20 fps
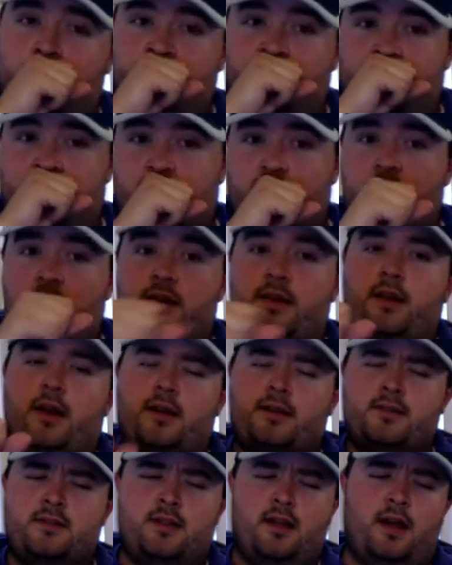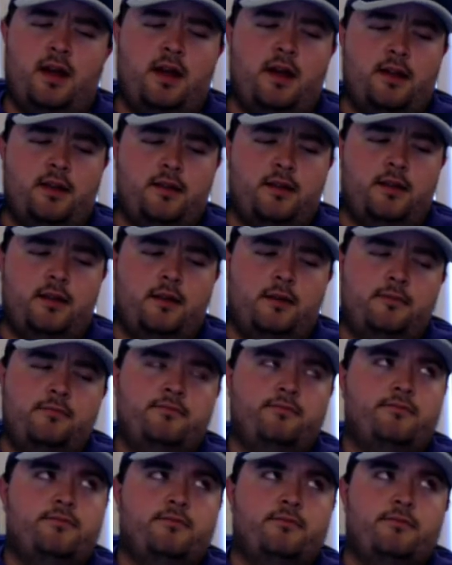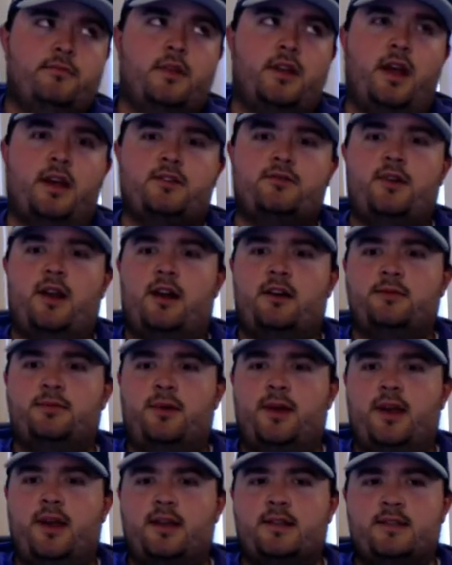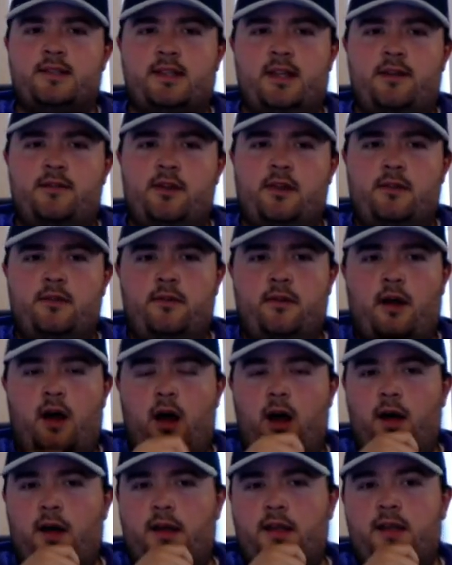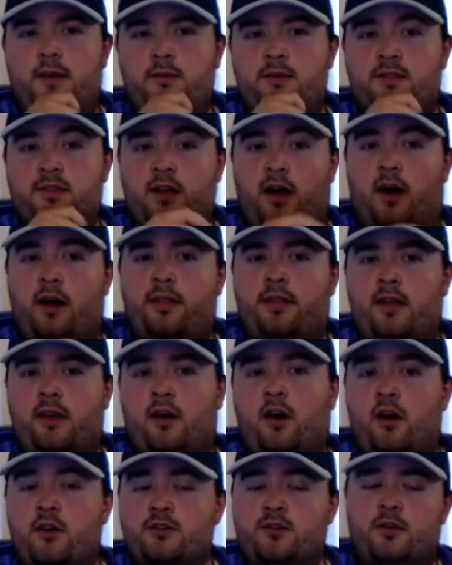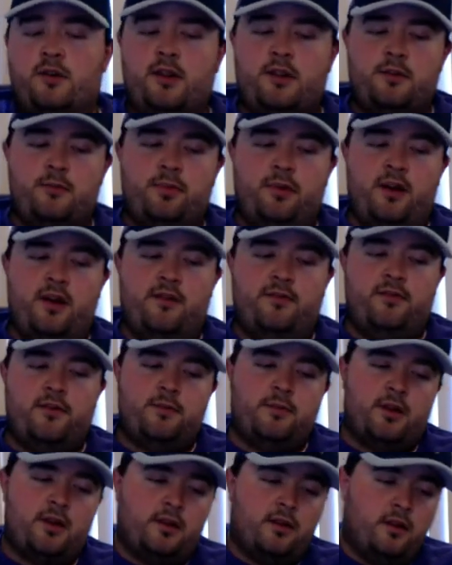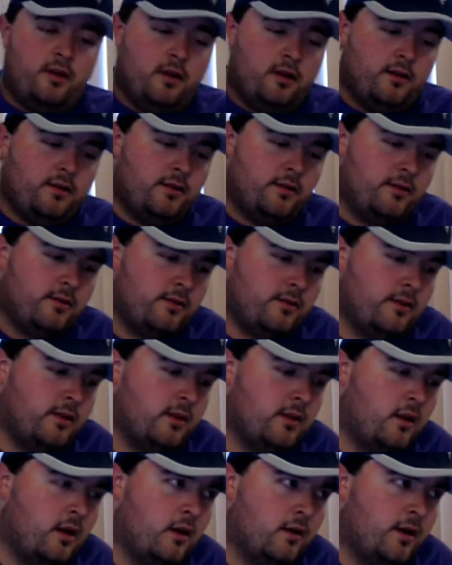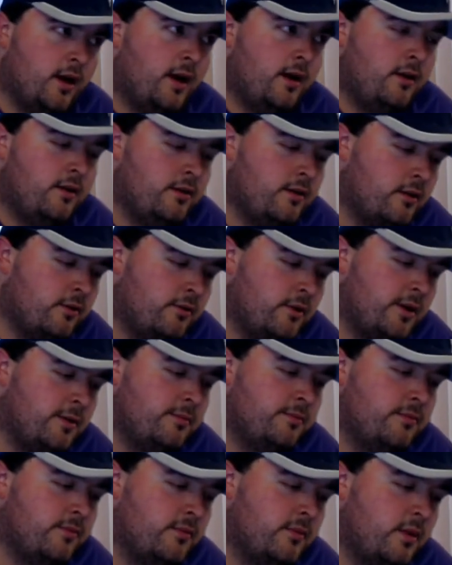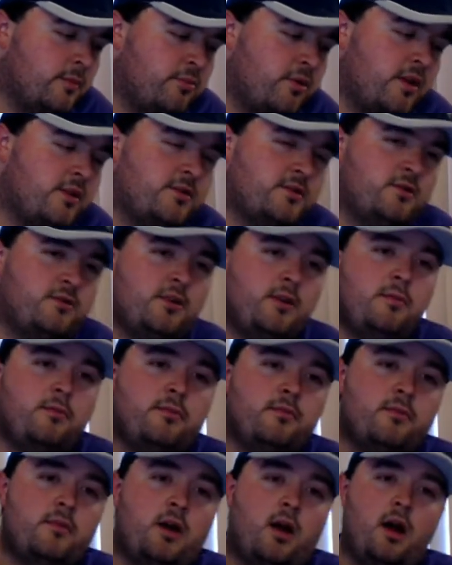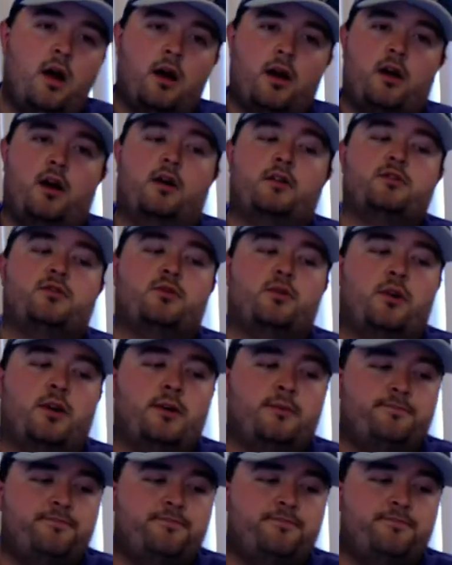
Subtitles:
The next round I was playing against Steven. He was, I think, also another player from the Long Island, the Brothers Grimm card store.